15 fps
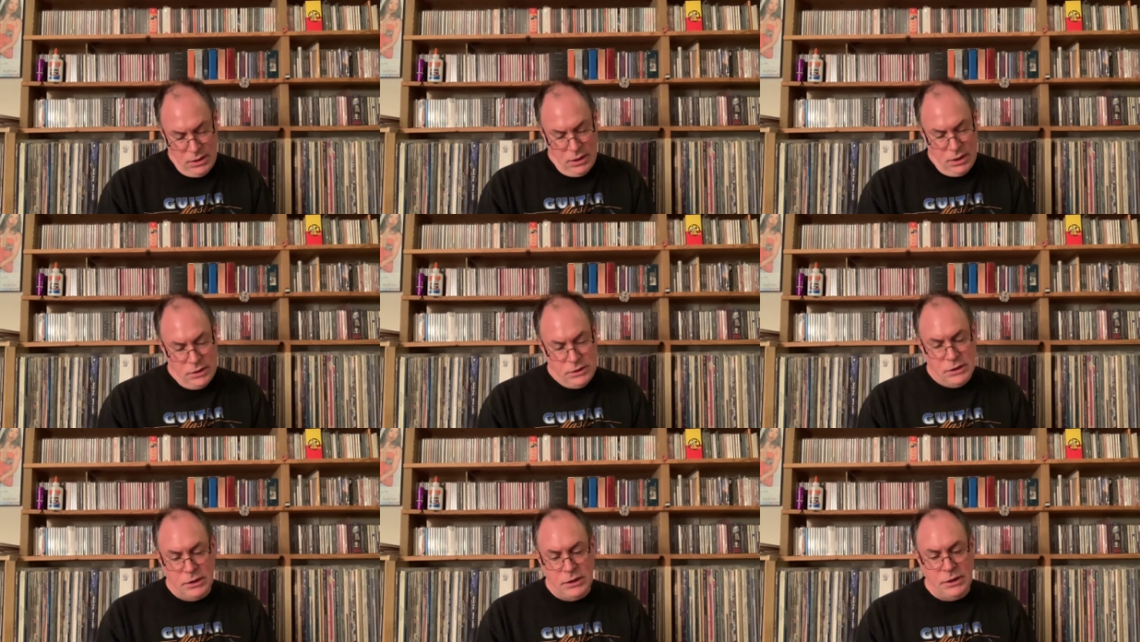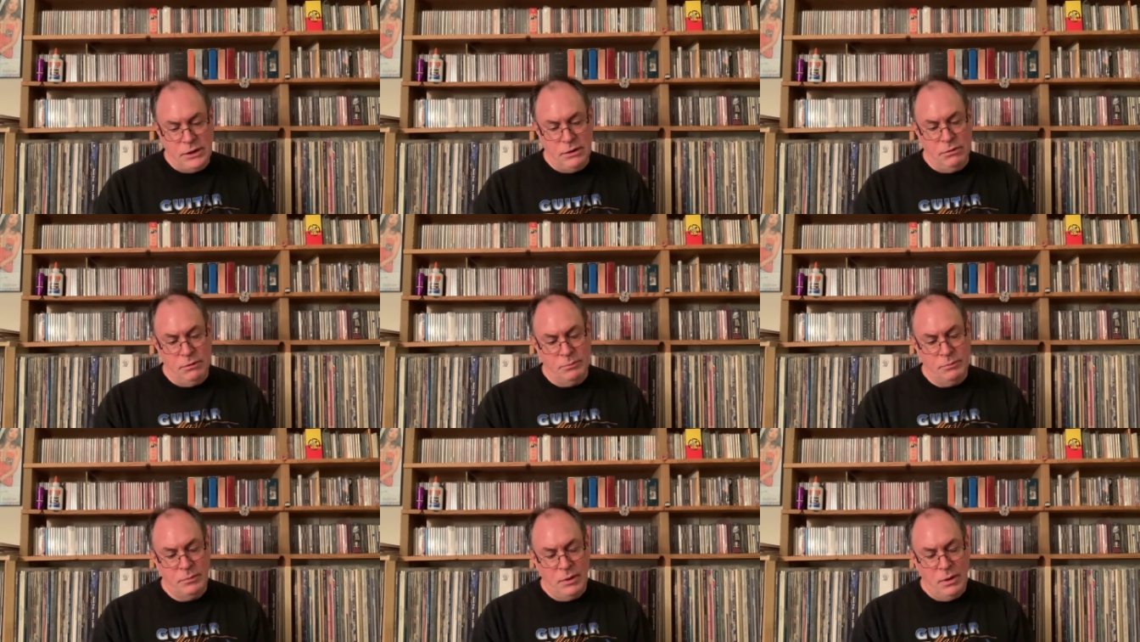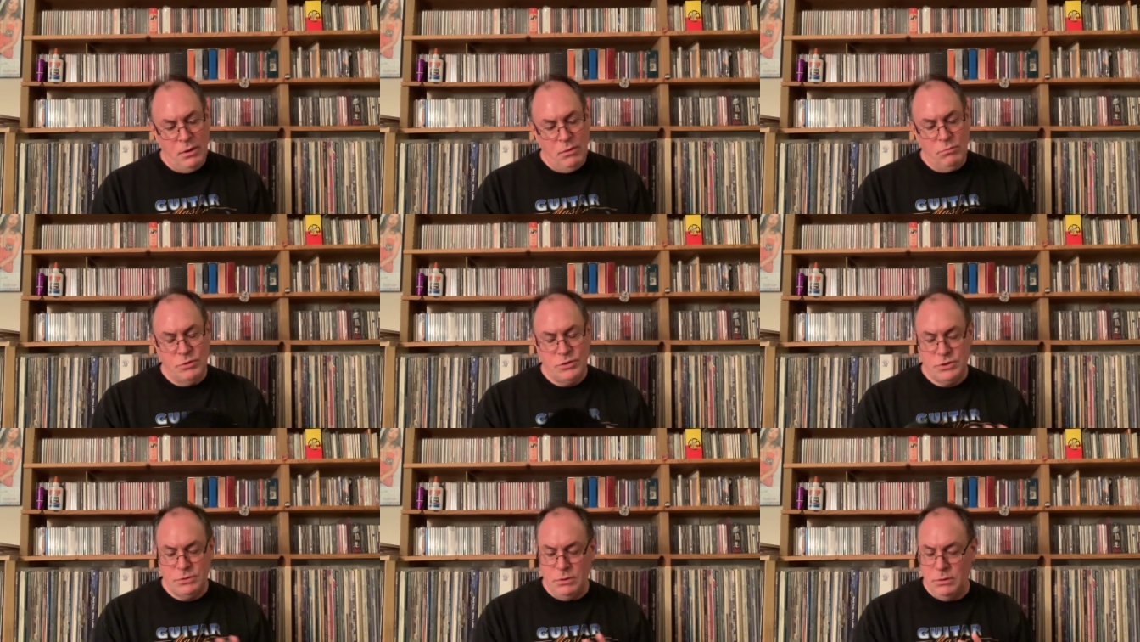and you can hear them,
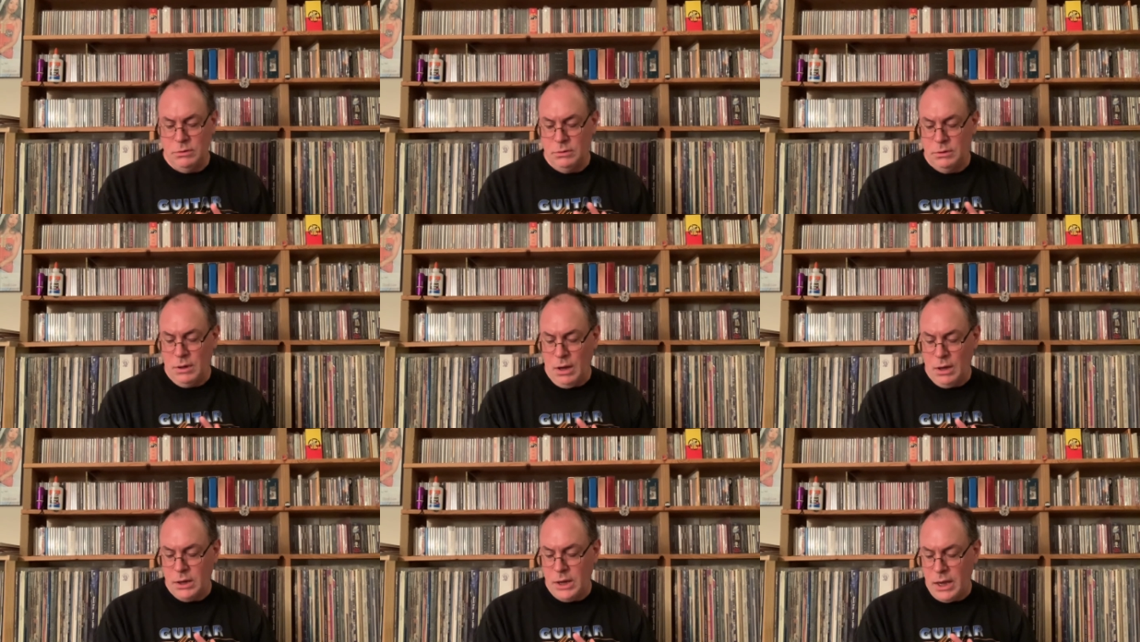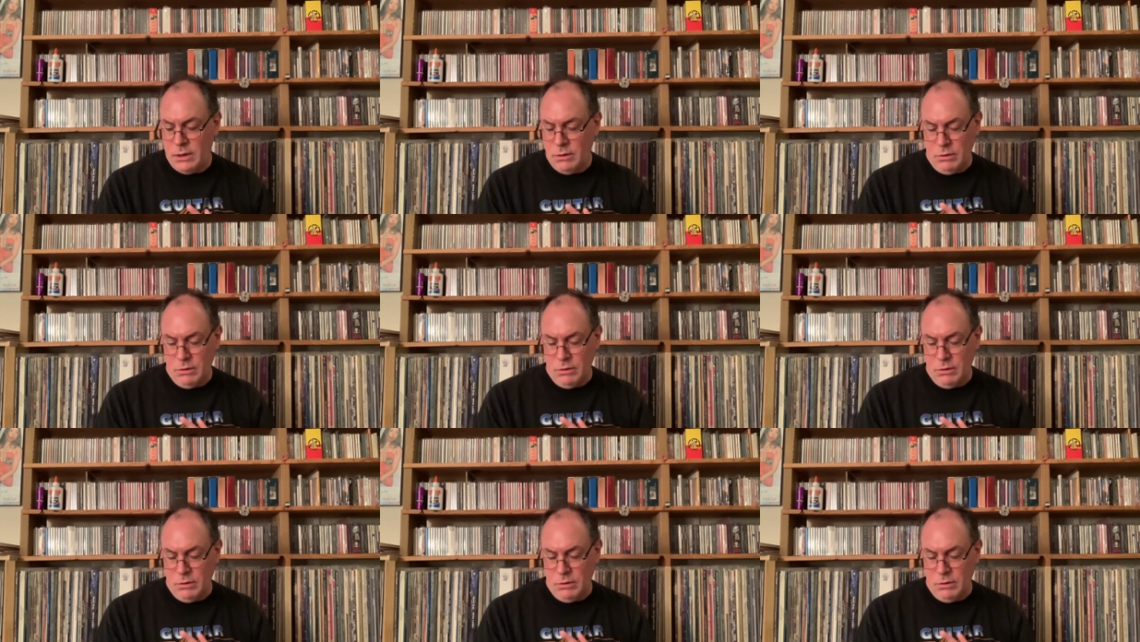which again